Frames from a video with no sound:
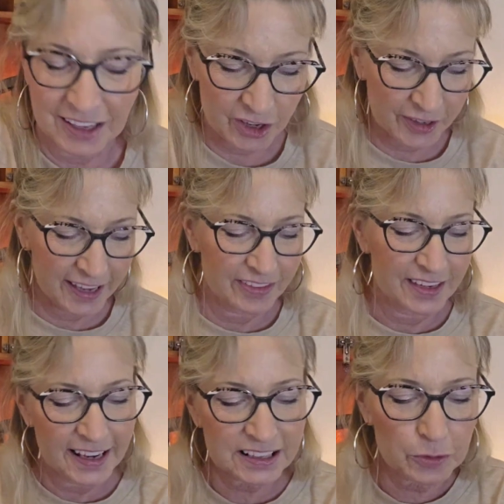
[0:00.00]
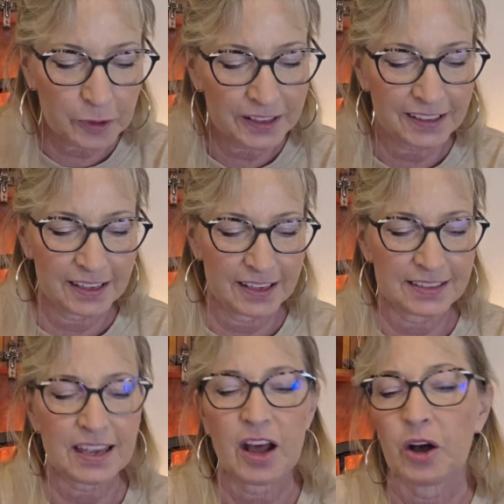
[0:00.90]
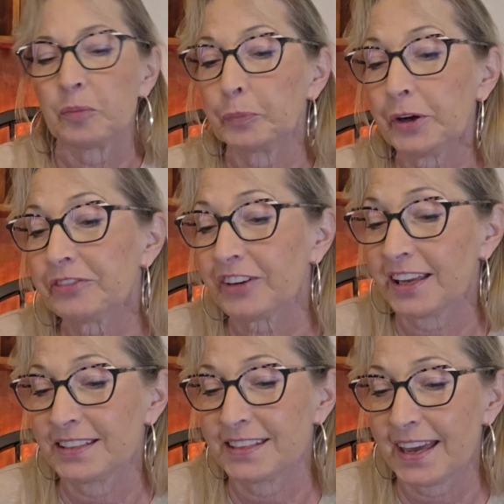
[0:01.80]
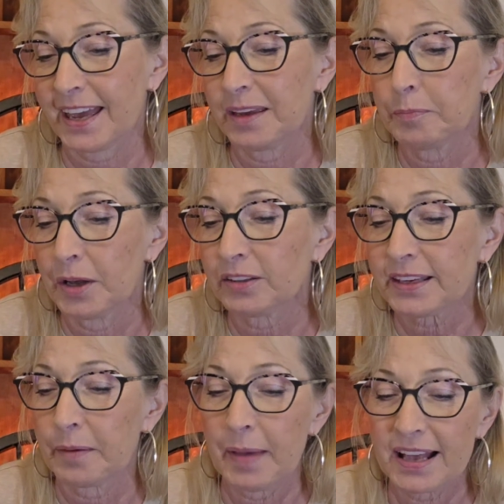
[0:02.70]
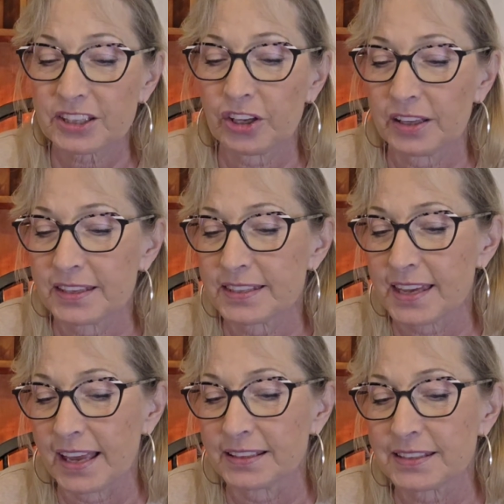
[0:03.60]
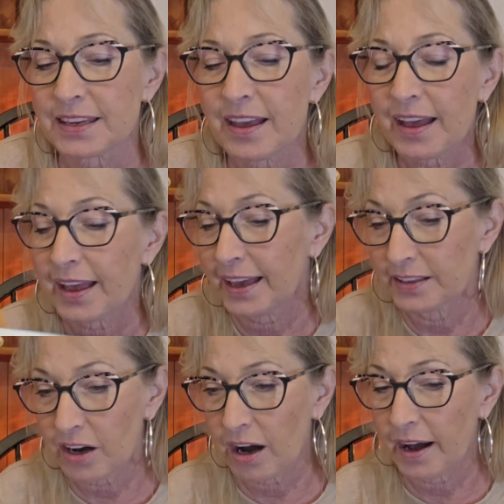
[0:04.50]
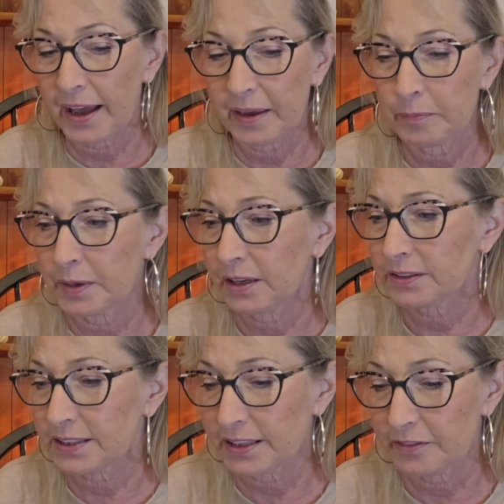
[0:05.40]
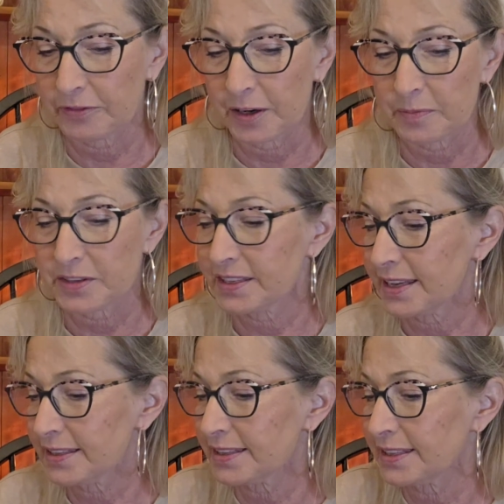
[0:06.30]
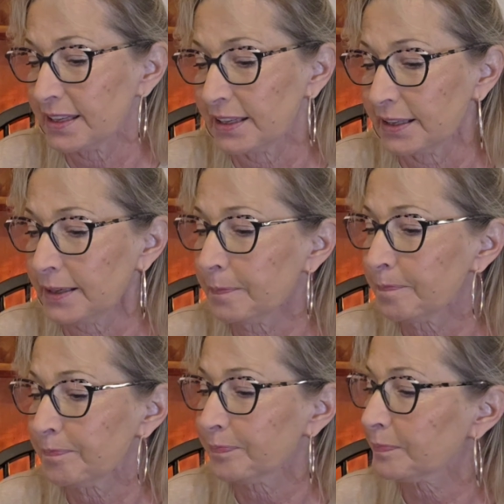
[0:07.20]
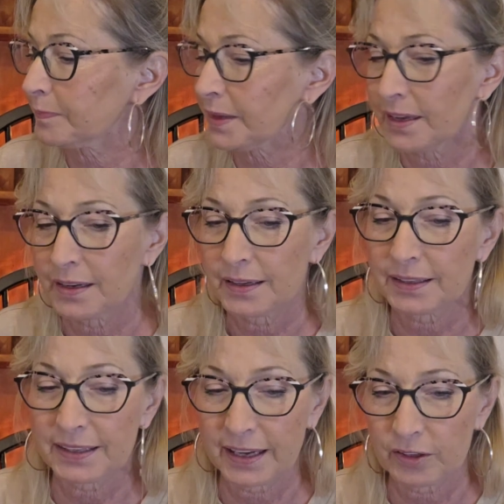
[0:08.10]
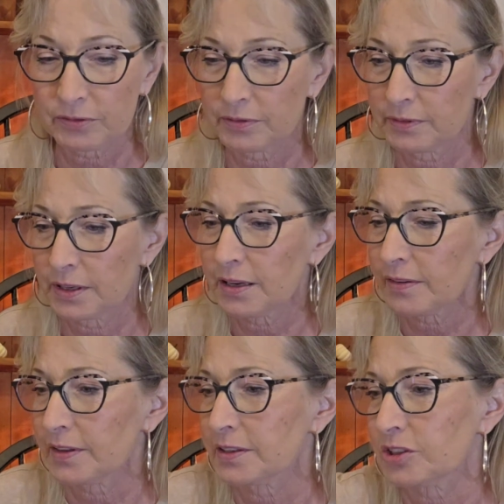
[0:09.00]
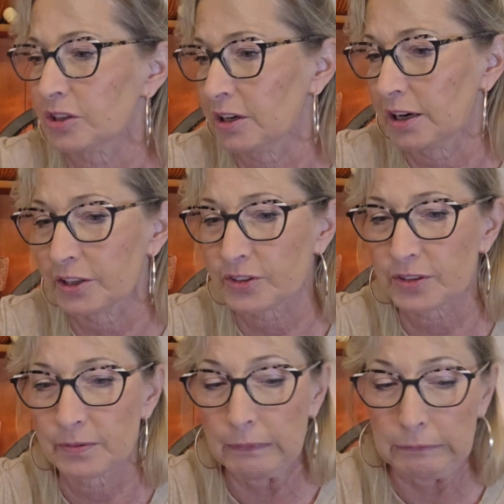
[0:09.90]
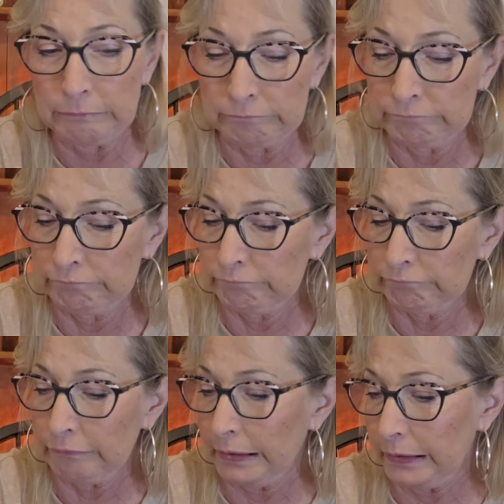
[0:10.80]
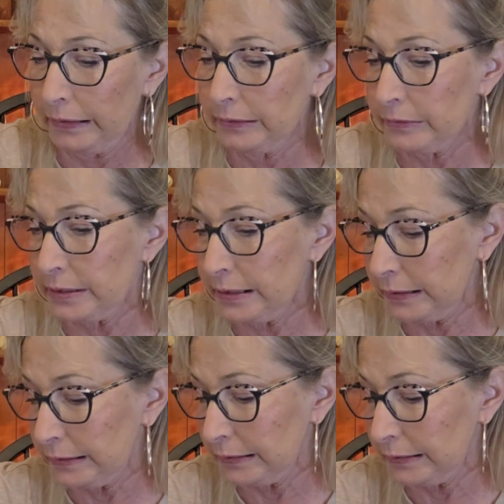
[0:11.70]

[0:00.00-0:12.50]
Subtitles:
Okay, the next one is Boyfriend Day, melt a masculine scent. And I melted from Scentsy Counting the Stars. And I don't see it.